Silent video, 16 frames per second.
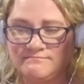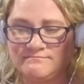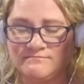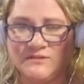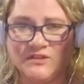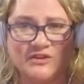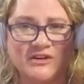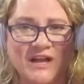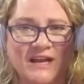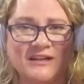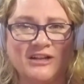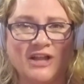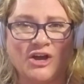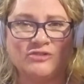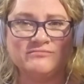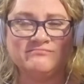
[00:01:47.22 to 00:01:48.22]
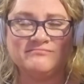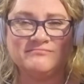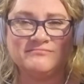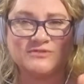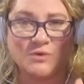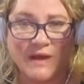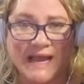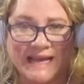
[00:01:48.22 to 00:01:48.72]
You're not alone,
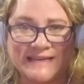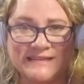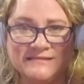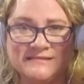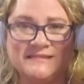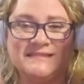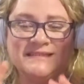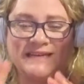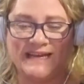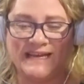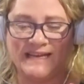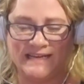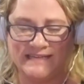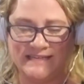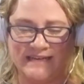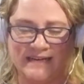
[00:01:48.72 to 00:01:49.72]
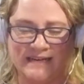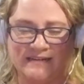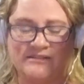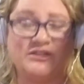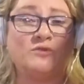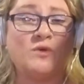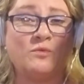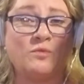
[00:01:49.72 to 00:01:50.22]
okay? And
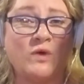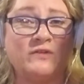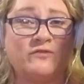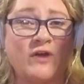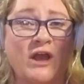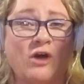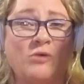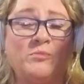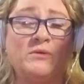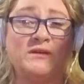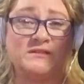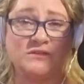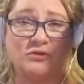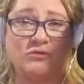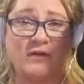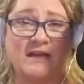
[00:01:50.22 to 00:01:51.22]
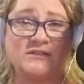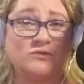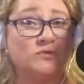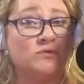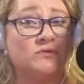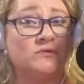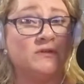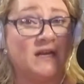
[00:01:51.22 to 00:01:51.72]
211 for help is a great
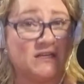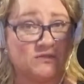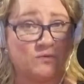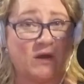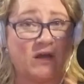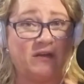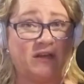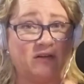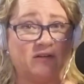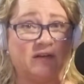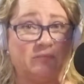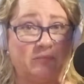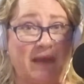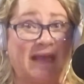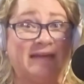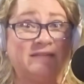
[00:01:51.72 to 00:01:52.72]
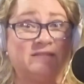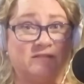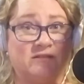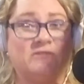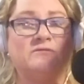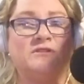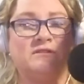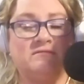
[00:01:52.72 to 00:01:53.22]
tool as well here in Maine.
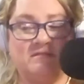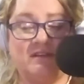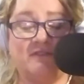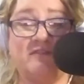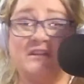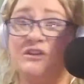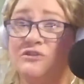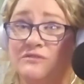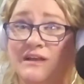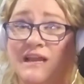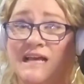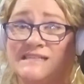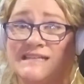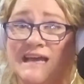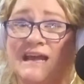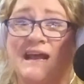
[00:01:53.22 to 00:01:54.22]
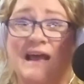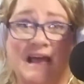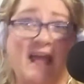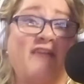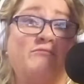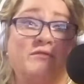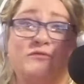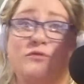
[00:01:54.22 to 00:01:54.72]
So definitely utilize that. I
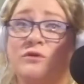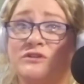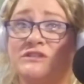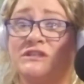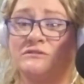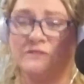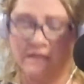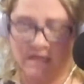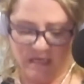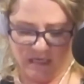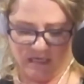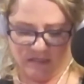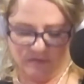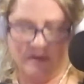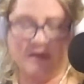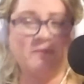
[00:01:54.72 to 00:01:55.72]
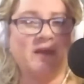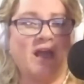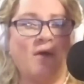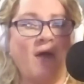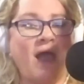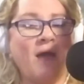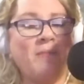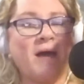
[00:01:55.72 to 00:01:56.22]
have before too. So here we
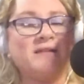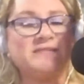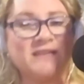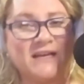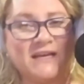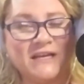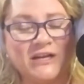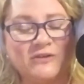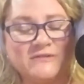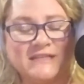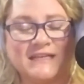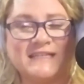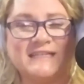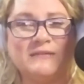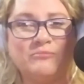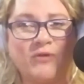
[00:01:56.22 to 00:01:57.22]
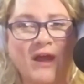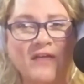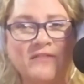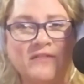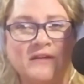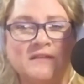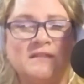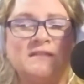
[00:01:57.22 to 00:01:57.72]
go. How about, you know, take a deep
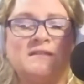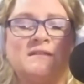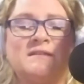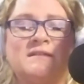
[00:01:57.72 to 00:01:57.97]
breath.